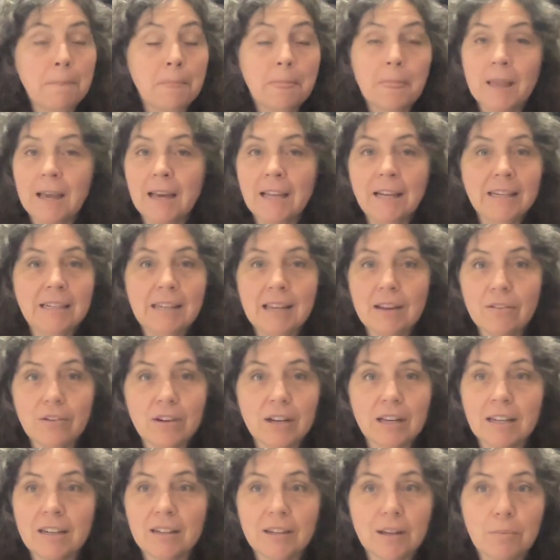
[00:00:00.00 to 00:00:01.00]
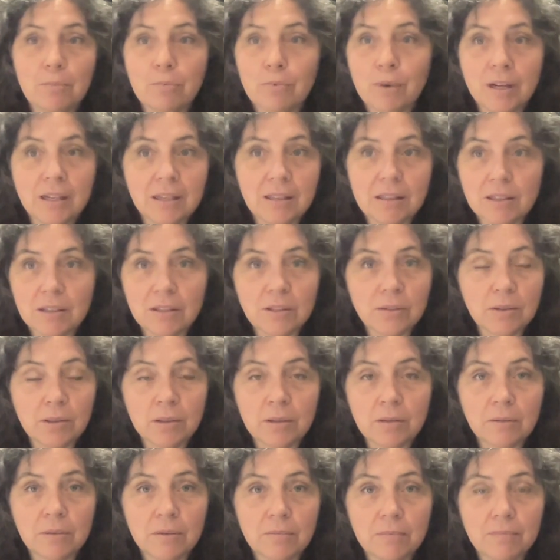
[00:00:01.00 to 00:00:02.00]
And I never ended up running
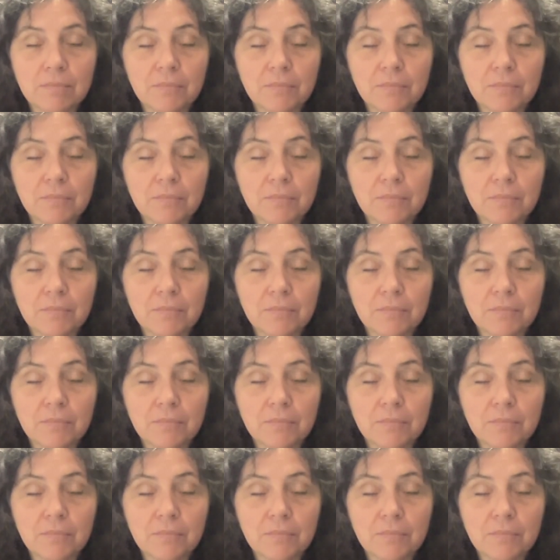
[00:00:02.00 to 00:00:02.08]
the